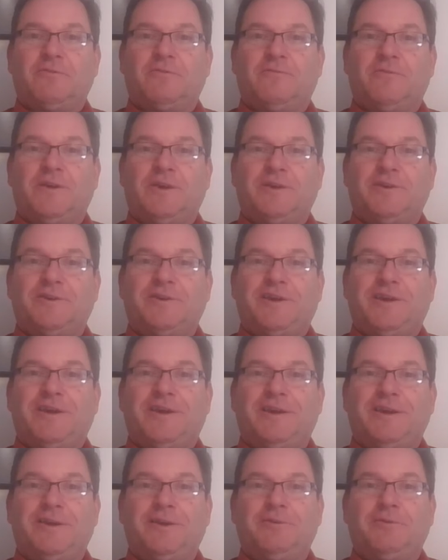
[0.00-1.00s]
via
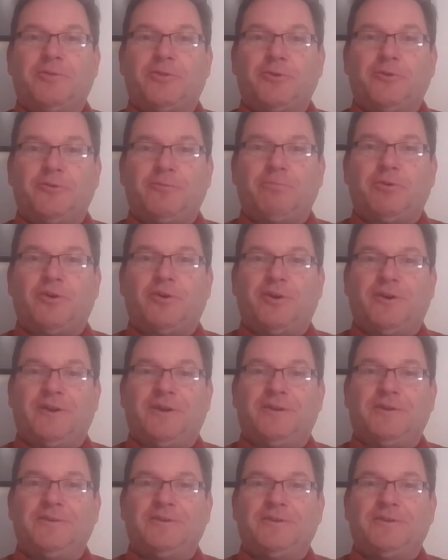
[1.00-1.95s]
a third party